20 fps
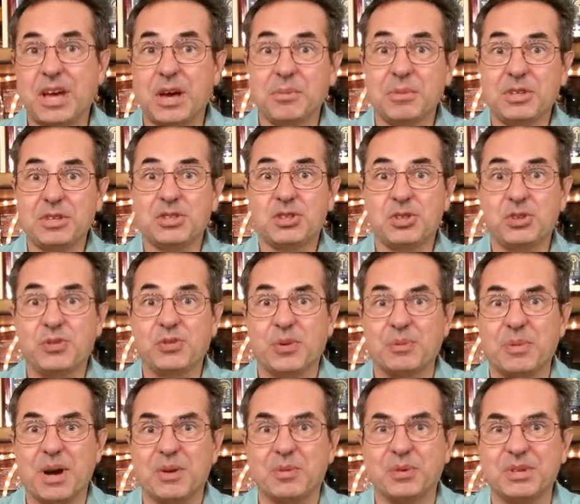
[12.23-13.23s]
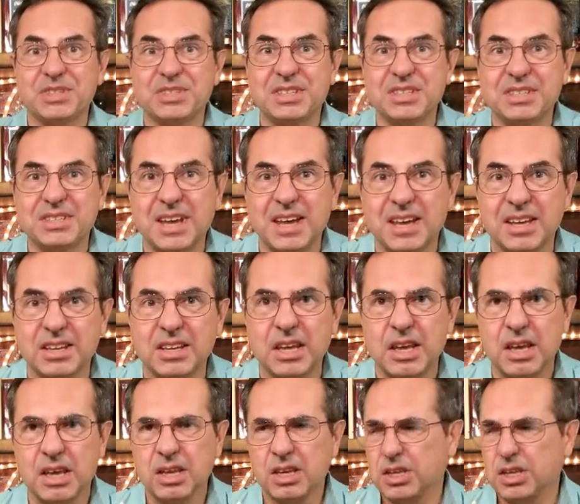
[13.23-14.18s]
coming to you from my whiskey den